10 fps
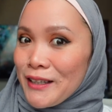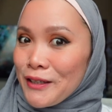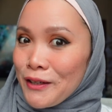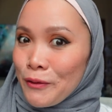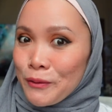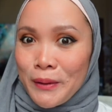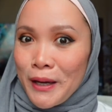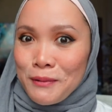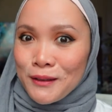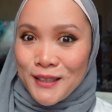you won't be
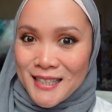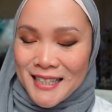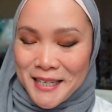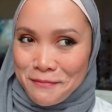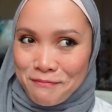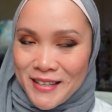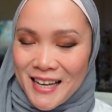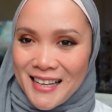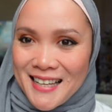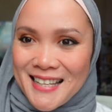able to sleep.
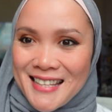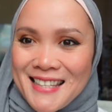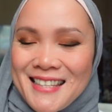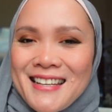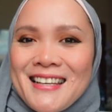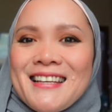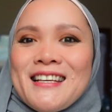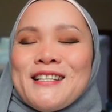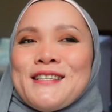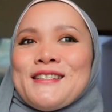Yes.
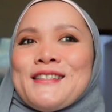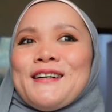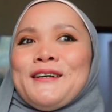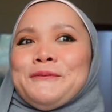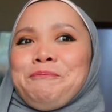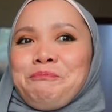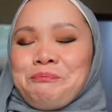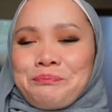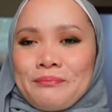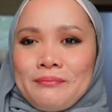So
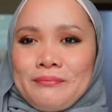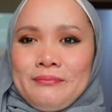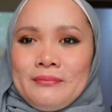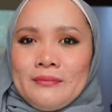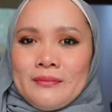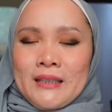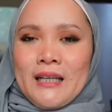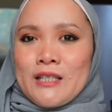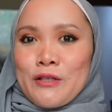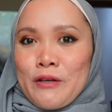
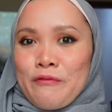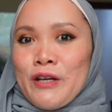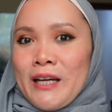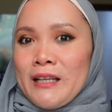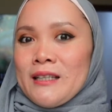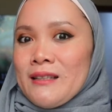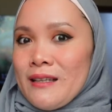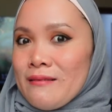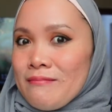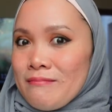yeah, so if you can
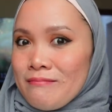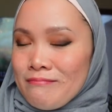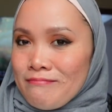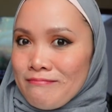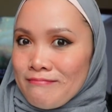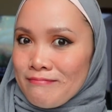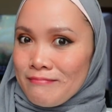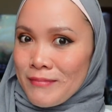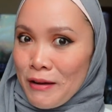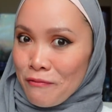
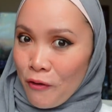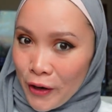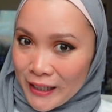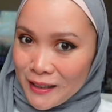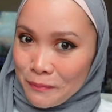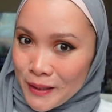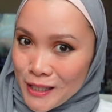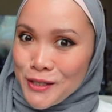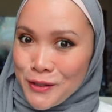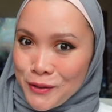avoid it,
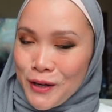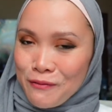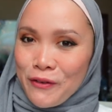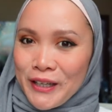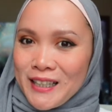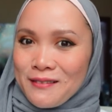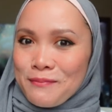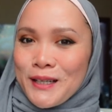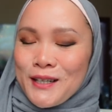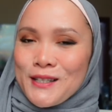please do avoid it,
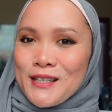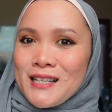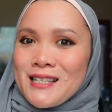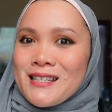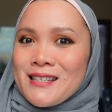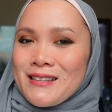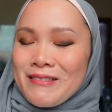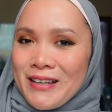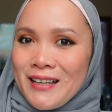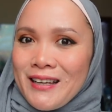because it's
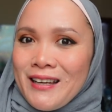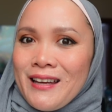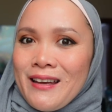really,